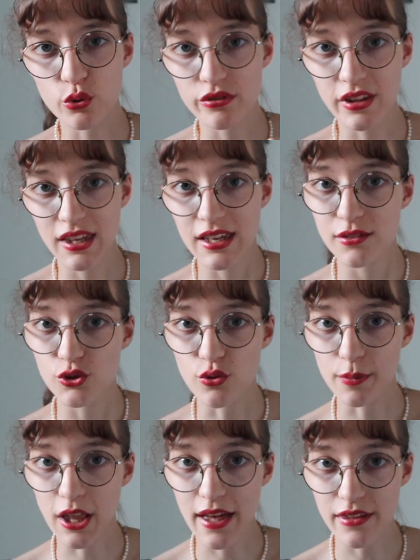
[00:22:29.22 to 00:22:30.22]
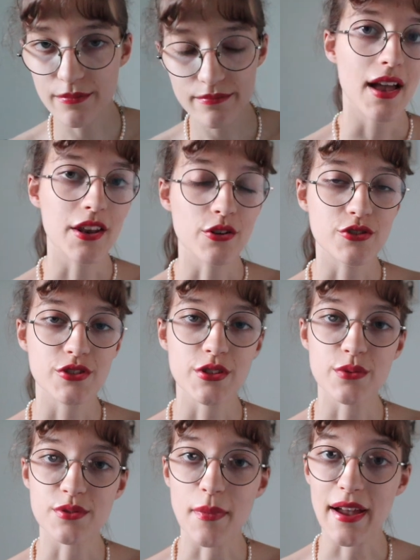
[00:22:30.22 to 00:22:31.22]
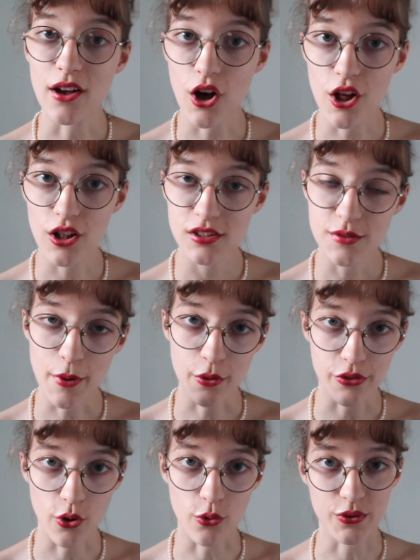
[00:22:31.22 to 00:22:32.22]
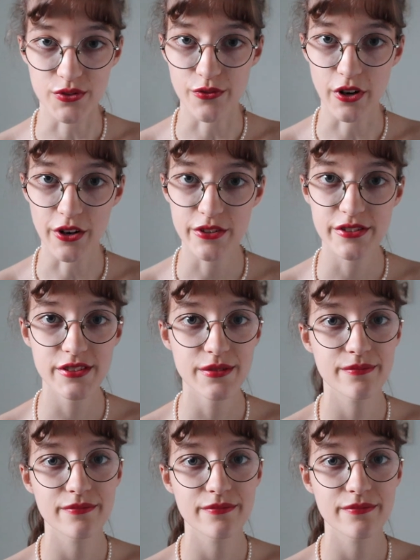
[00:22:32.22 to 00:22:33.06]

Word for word: tool thingy to apply them, and I'll just use my awl to poke the holes first.